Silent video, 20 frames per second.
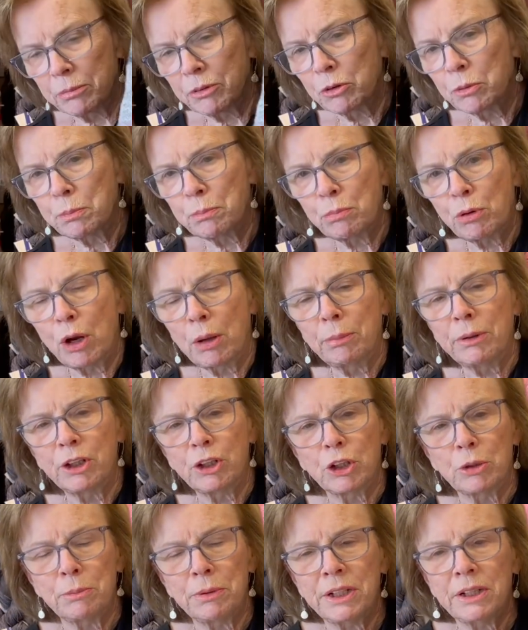is probably
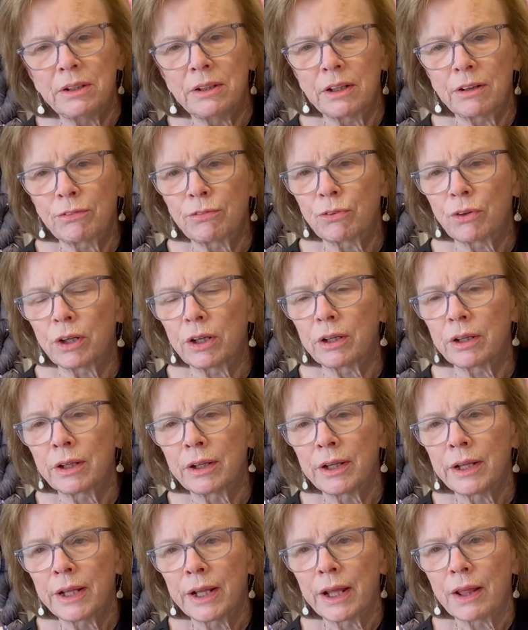going to be different
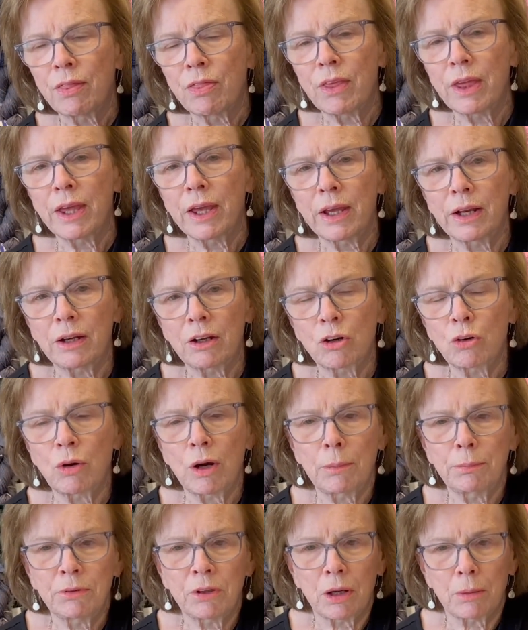than a
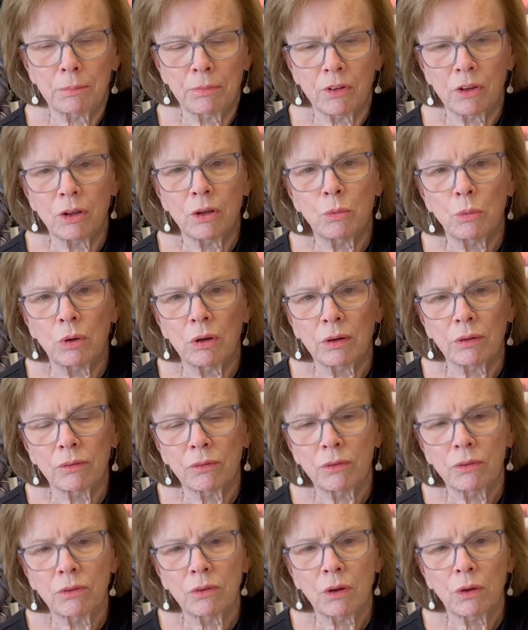crop top that you want.
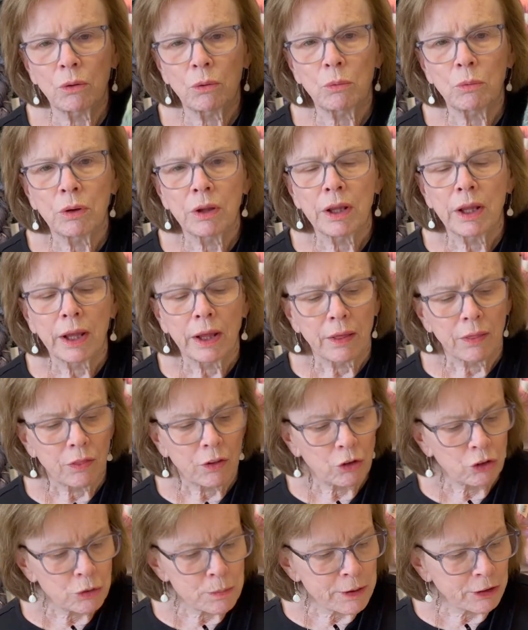So
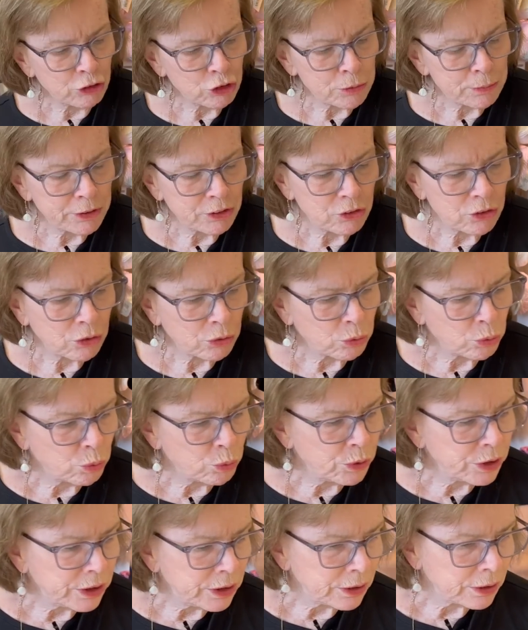those measurements are
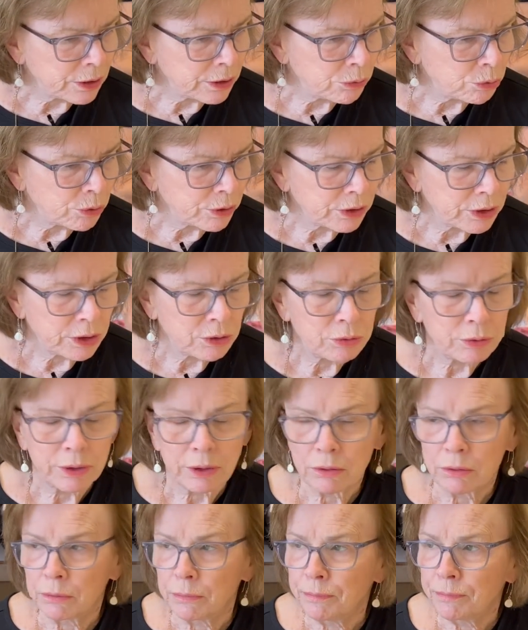really, really
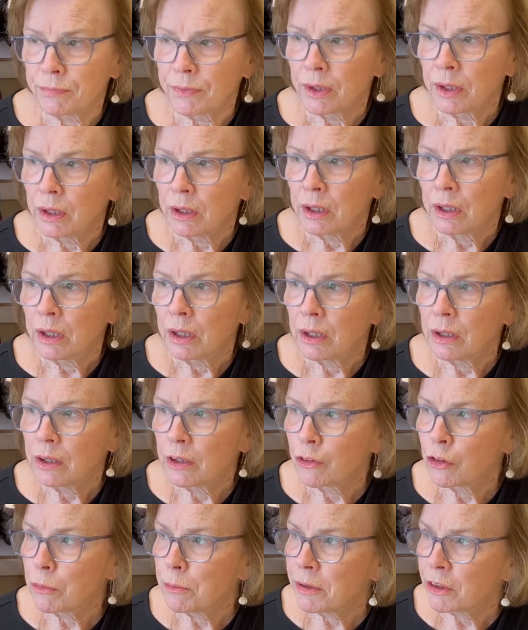critical.
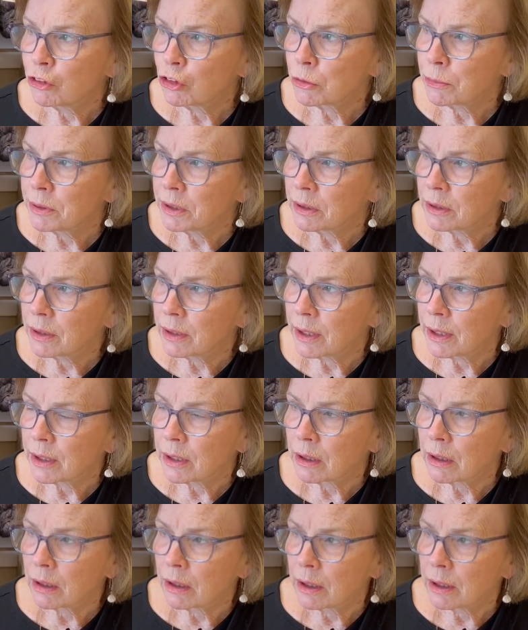Another measurement that
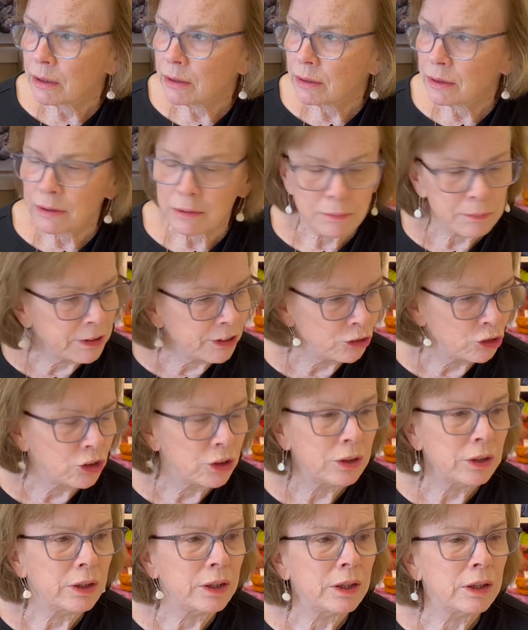I didn't
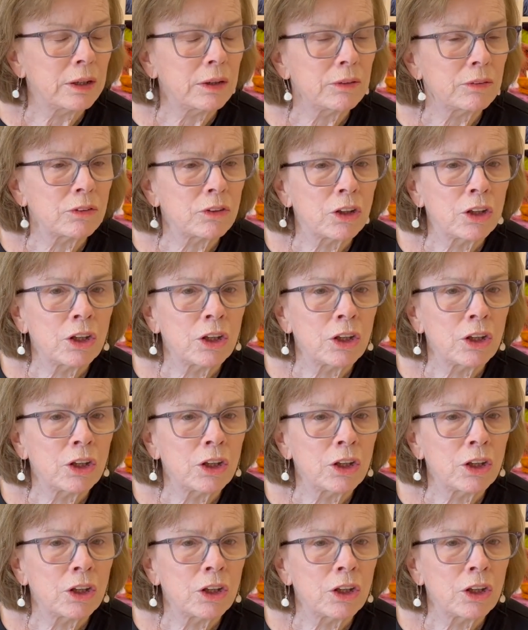mention is